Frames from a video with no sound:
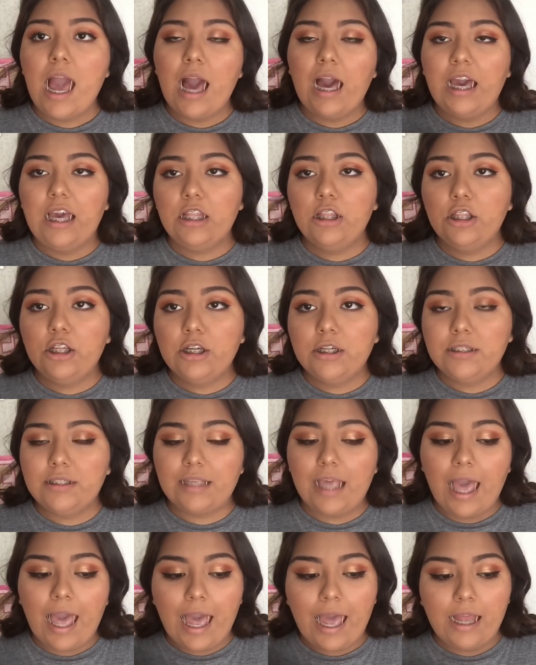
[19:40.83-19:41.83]
I looked
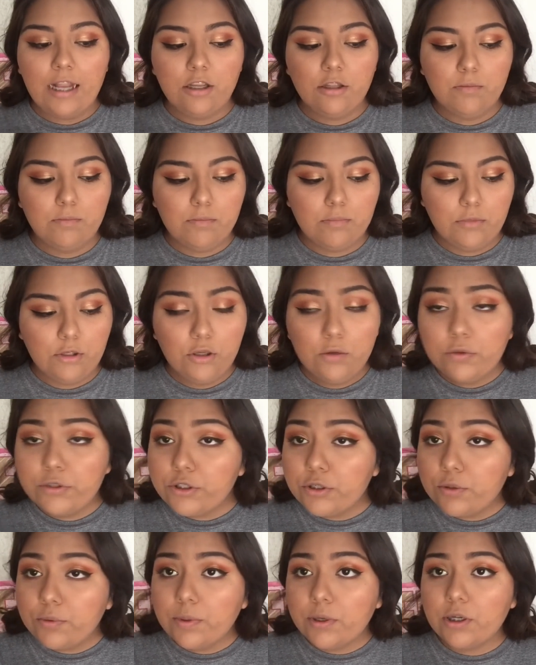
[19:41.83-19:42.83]
at
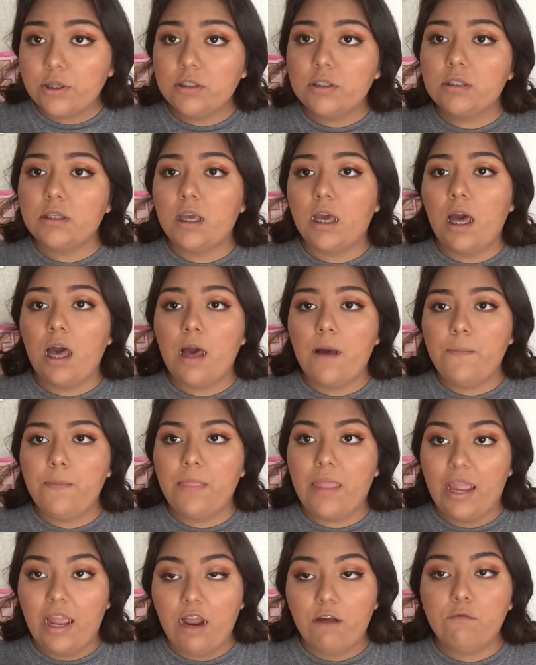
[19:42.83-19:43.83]
YouTubers
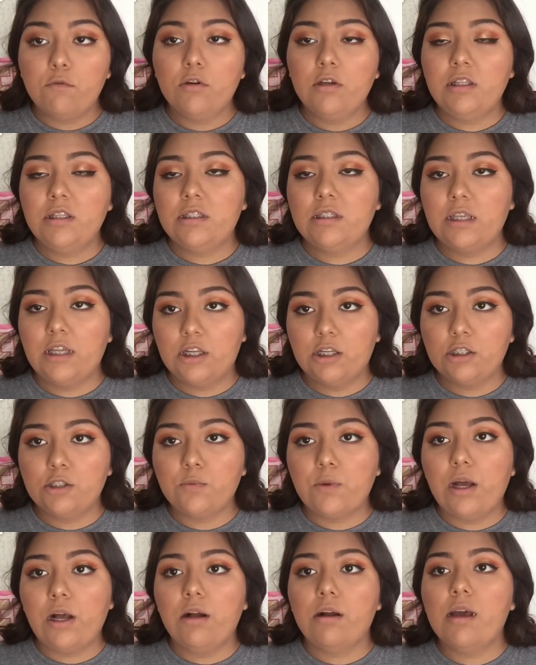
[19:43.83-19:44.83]
that have oily skin as
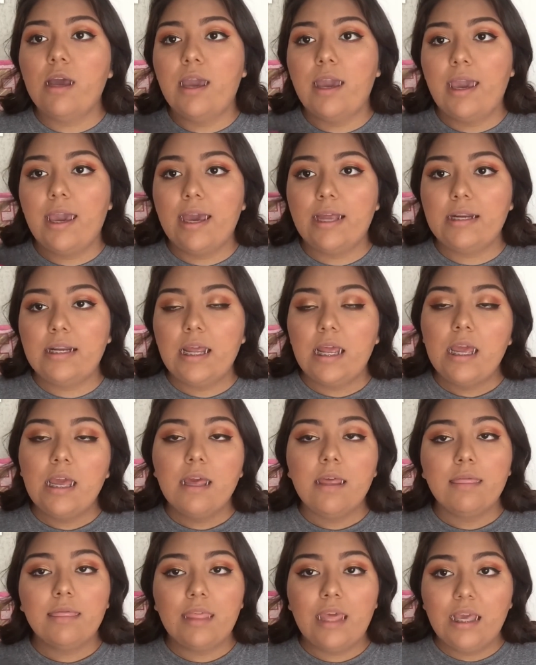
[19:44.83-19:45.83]
well, and
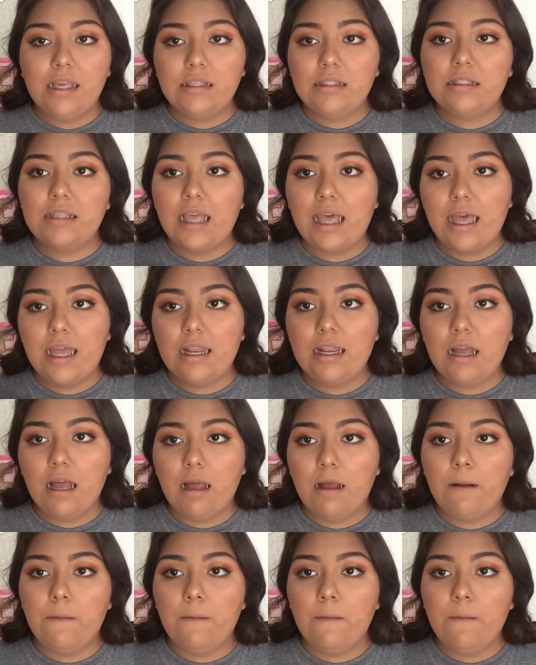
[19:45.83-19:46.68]
they said